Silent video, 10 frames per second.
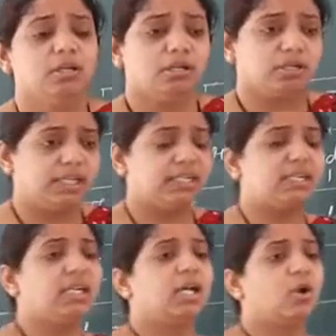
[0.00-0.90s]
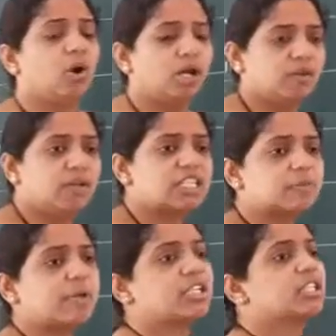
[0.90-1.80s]
Retailer always
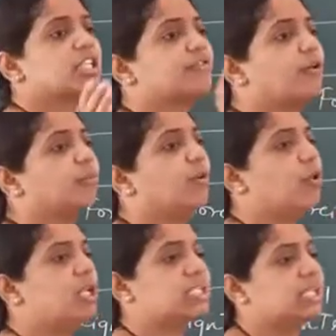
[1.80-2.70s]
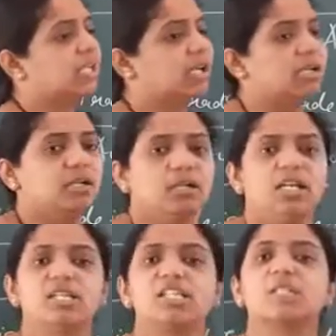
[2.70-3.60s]
purchase from the wholesaler
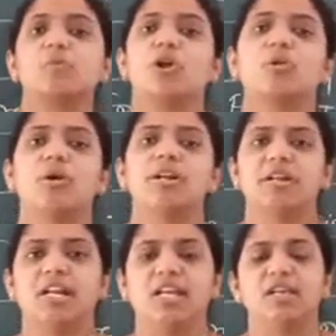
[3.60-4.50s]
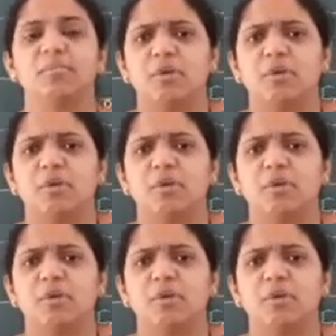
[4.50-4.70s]
in the small quantity